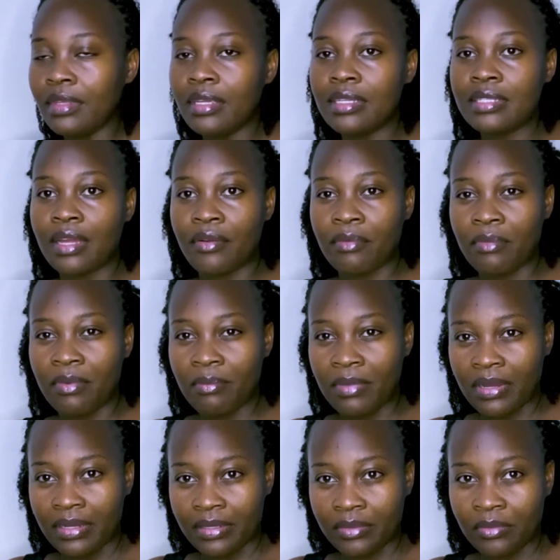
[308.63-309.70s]
So I
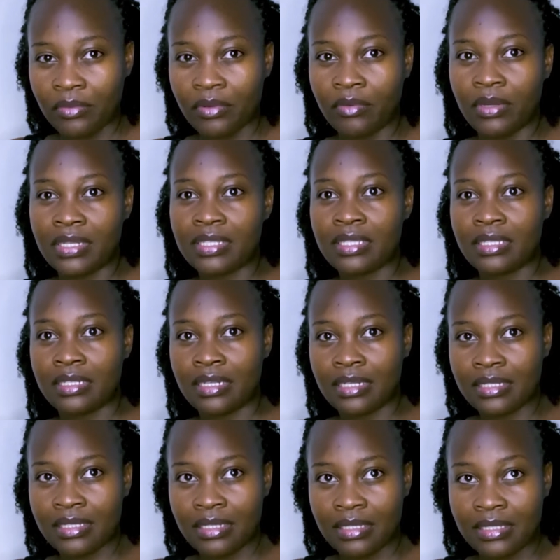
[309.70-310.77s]
remember once
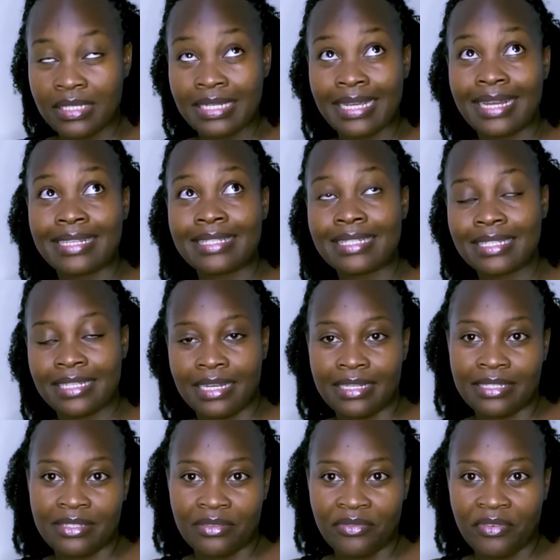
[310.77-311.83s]
she asked
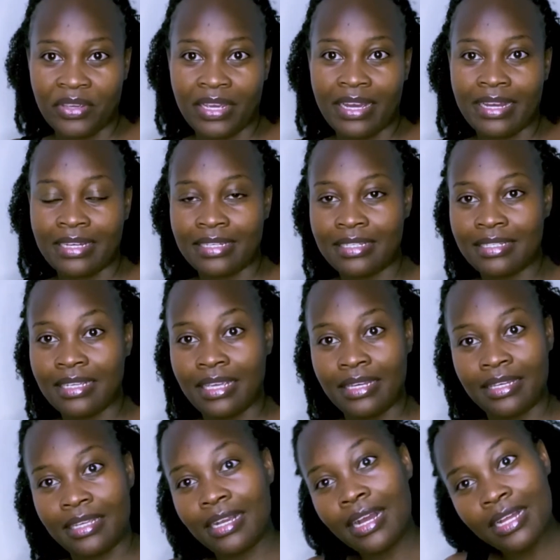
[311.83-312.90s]
us if we had
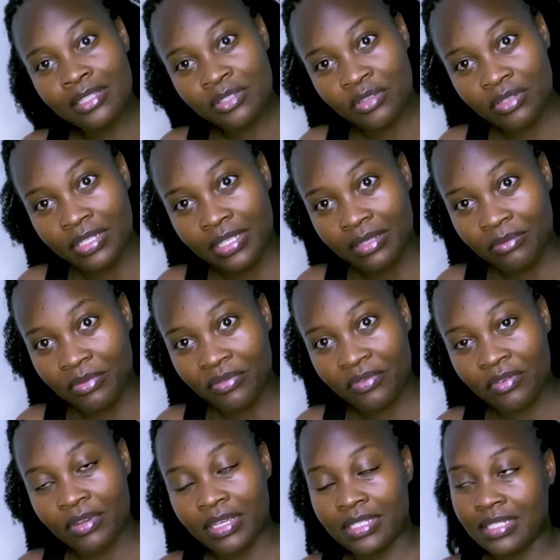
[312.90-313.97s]
any counseling
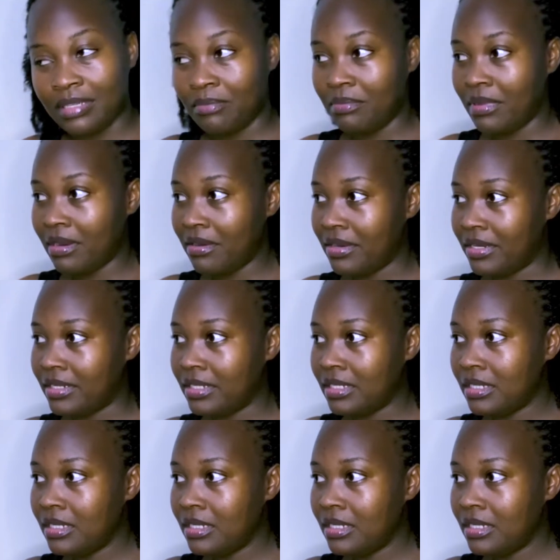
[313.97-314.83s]
before getting married,